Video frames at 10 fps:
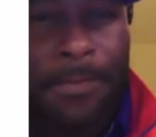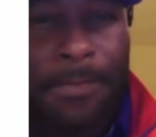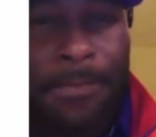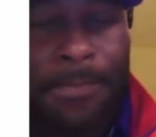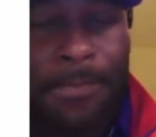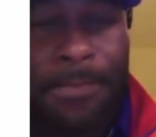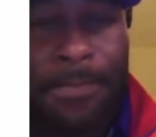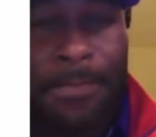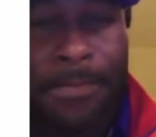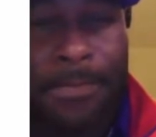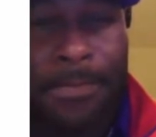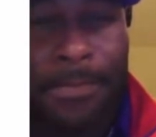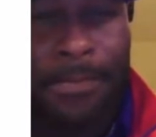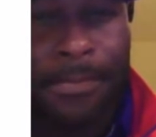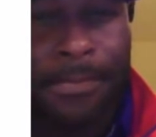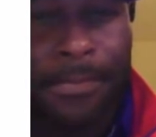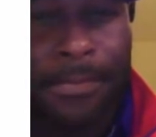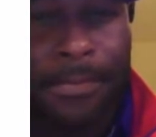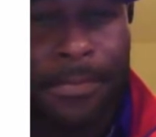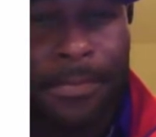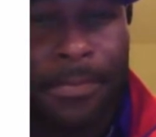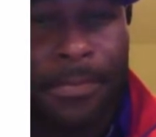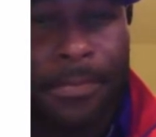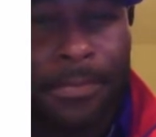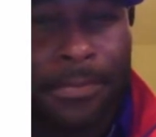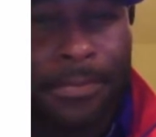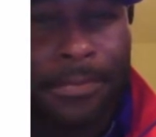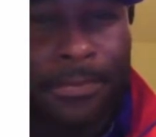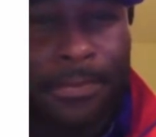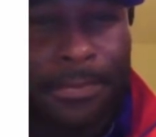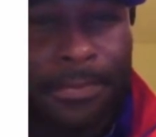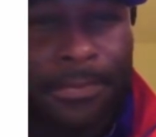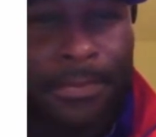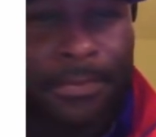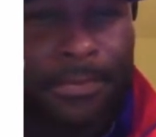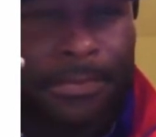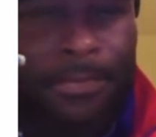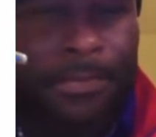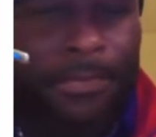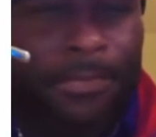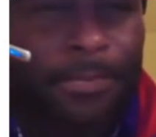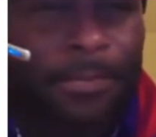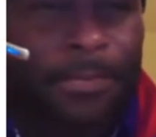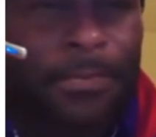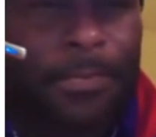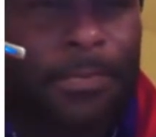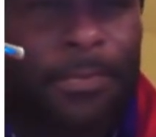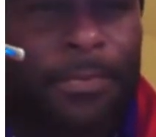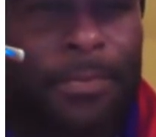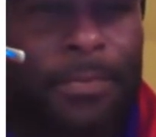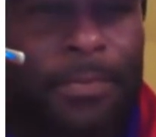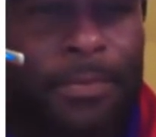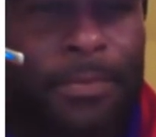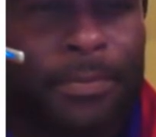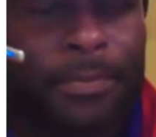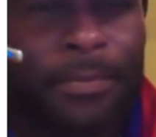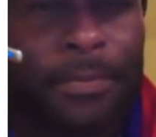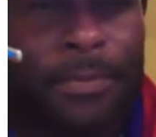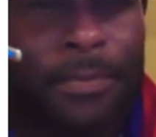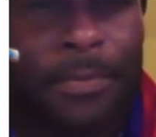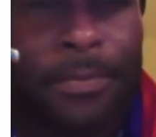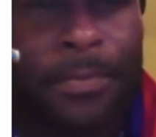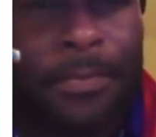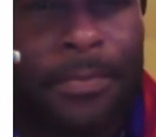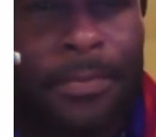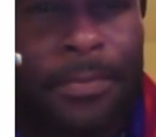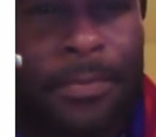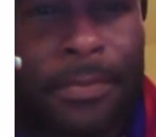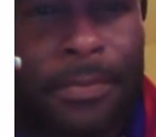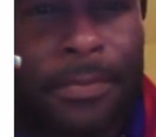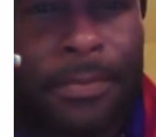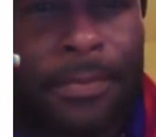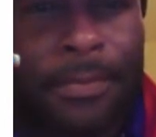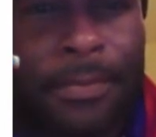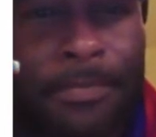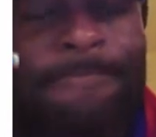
[no speech]